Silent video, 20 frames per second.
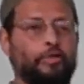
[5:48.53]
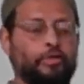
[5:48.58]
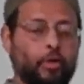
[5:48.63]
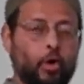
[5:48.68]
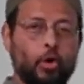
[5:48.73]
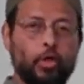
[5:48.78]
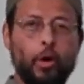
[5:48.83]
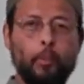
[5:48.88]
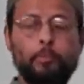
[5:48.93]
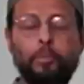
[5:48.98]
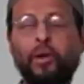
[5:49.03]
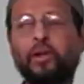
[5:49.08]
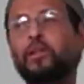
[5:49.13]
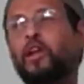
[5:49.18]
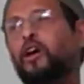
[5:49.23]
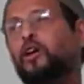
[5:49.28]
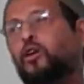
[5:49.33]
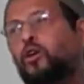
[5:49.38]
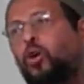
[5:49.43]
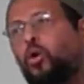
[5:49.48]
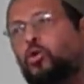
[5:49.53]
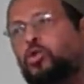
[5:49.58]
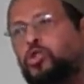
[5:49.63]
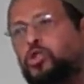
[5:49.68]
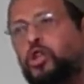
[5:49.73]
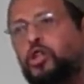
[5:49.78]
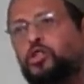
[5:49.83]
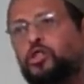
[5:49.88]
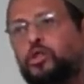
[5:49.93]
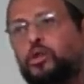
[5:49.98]
through the political
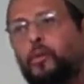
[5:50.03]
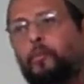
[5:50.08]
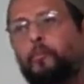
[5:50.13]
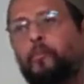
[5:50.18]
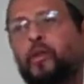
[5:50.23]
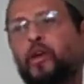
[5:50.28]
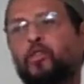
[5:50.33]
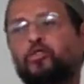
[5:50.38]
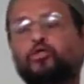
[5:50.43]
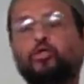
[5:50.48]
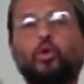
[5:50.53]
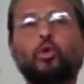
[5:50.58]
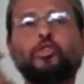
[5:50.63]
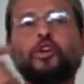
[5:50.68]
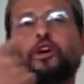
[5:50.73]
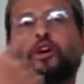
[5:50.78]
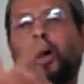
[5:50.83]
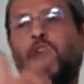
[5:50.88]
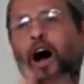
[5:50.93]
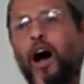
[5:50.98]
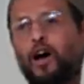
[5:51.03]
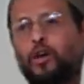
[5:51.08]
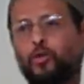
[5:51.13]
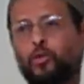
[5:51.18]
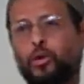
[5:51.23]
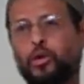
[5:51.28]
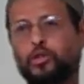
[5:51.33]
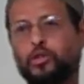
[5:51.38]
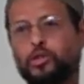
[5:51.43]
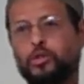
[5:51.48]
system, through the
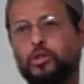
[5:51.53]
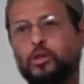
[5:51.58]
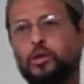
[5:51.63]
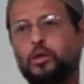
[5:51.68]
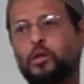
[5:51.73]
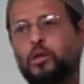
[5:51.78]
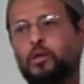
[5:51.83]
Congress,